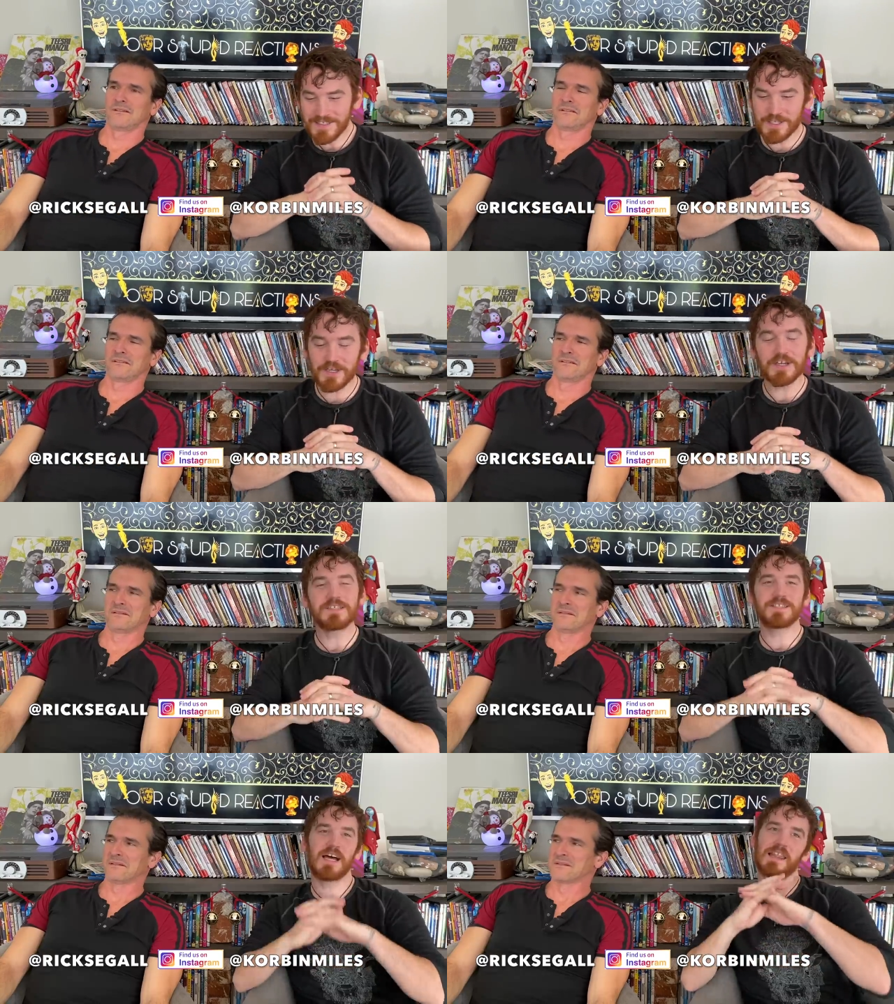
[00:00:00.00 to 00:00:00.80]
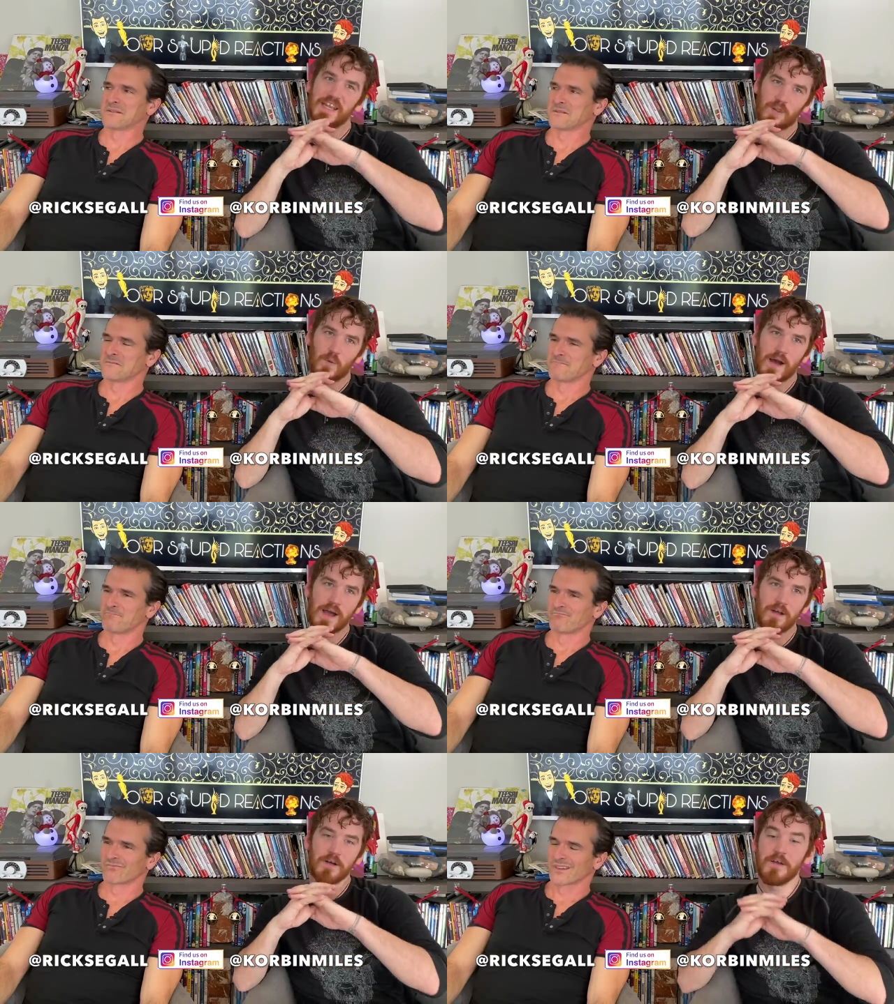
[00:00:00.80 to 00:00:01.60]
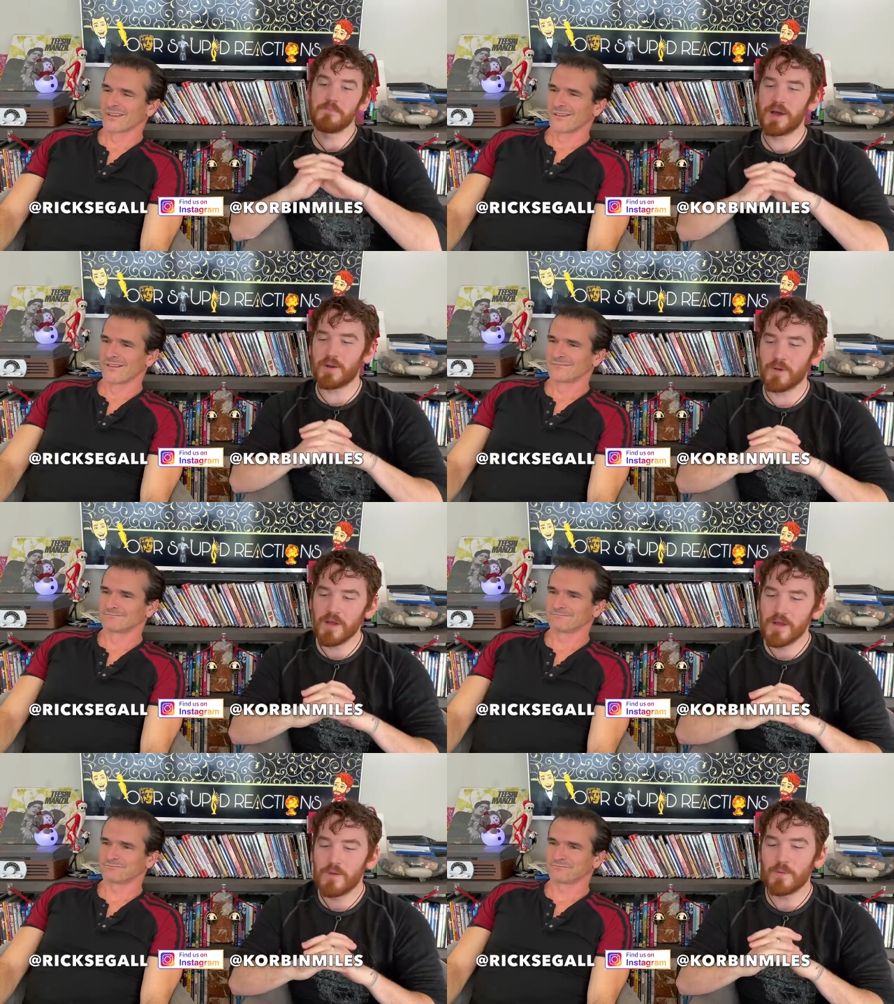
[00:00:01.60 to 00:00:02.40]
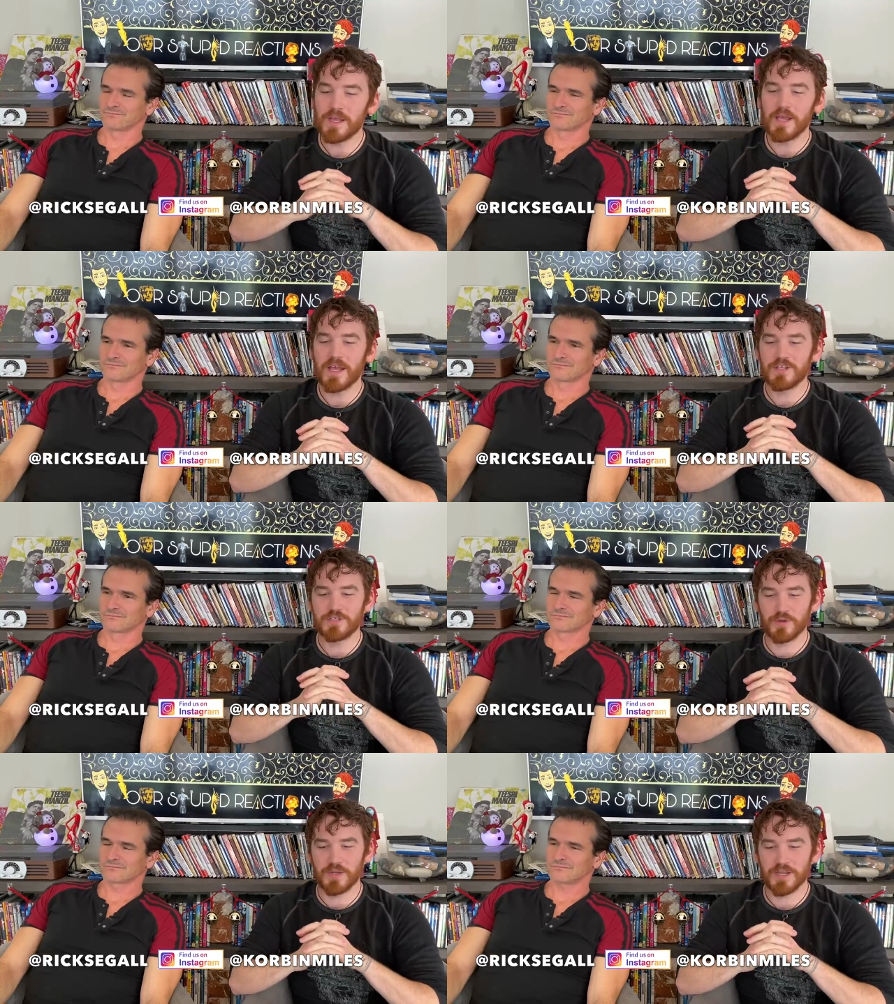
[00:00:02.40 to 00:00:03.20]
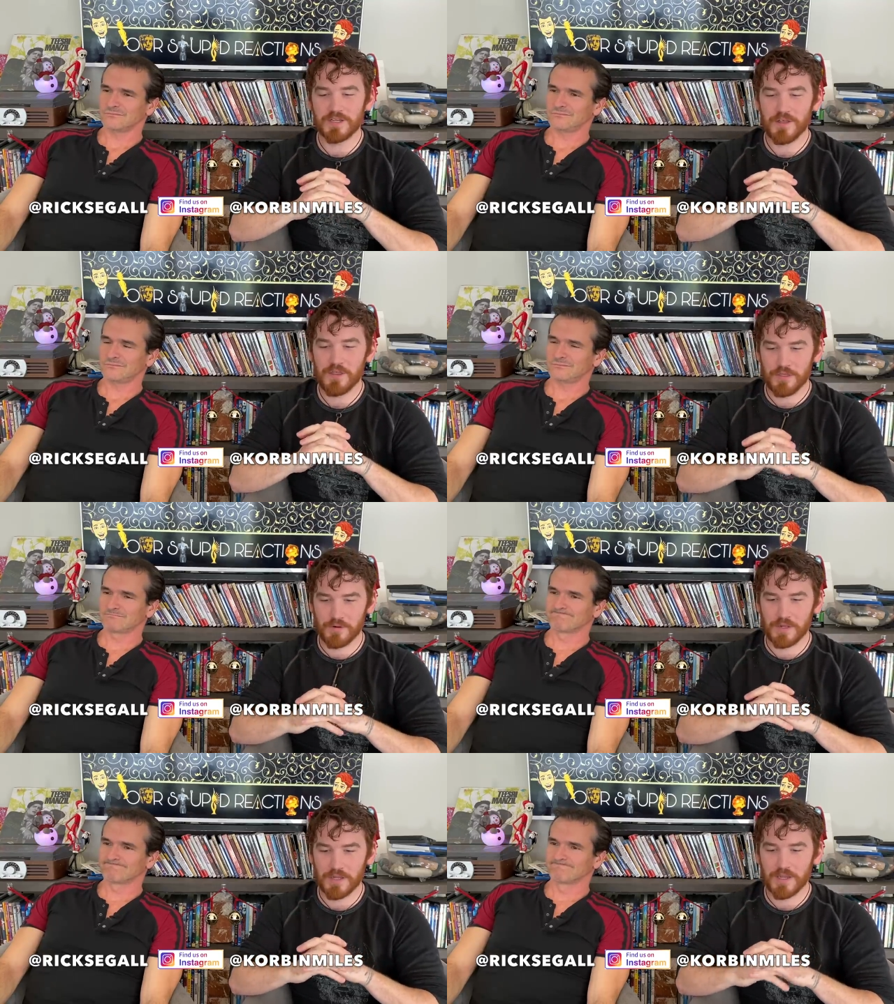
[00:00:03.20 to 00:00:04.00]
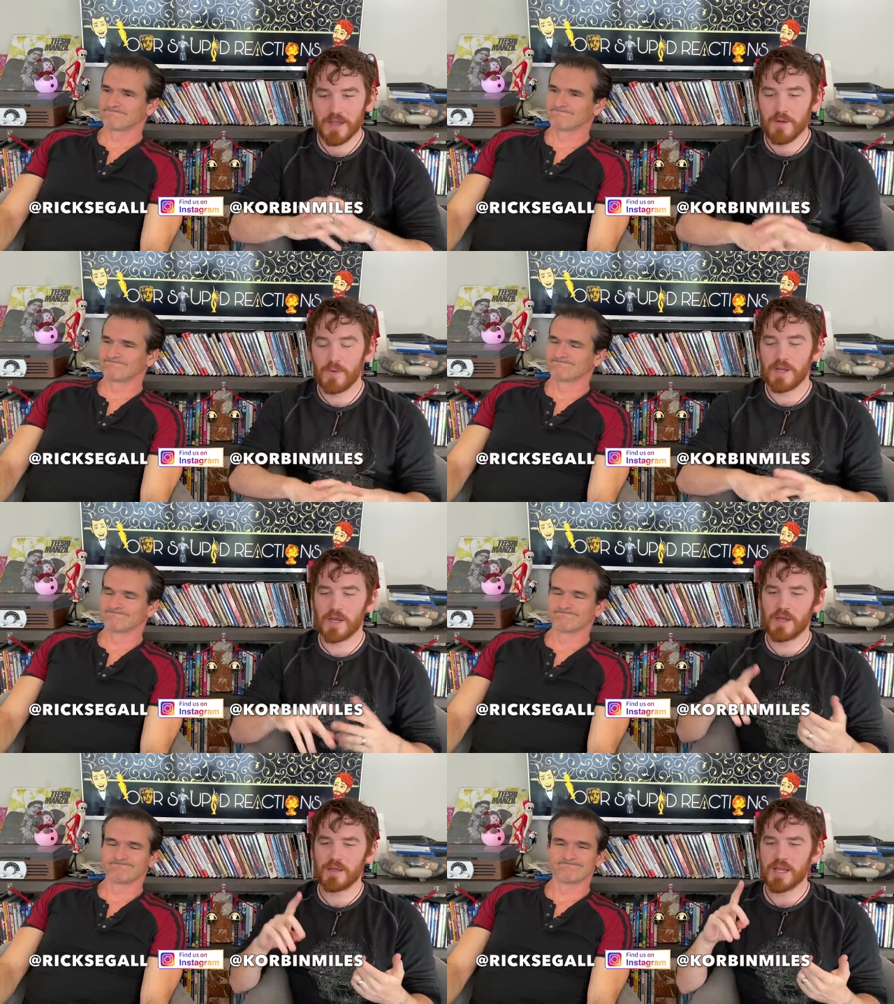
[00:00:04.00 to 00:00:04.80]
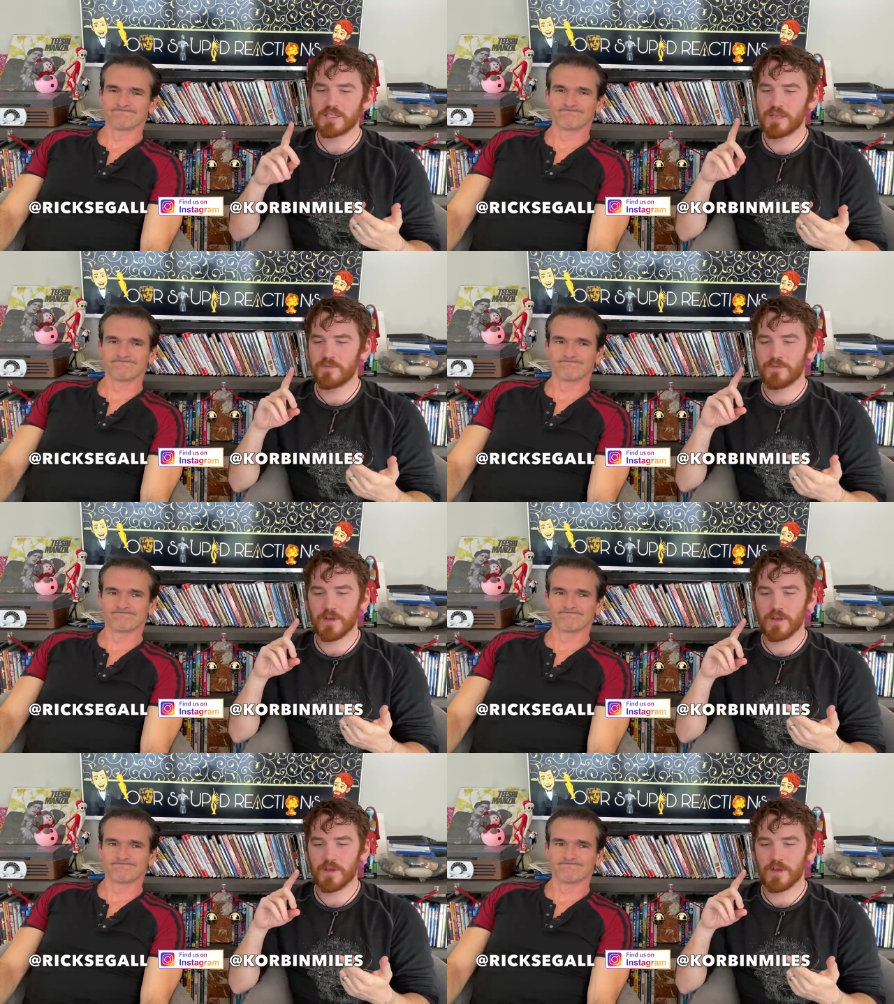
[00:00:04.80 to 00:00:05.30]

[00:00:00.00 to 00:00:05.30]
Speaker 1: took us a little while, but we enjoyed it thoroughly. What uh, next of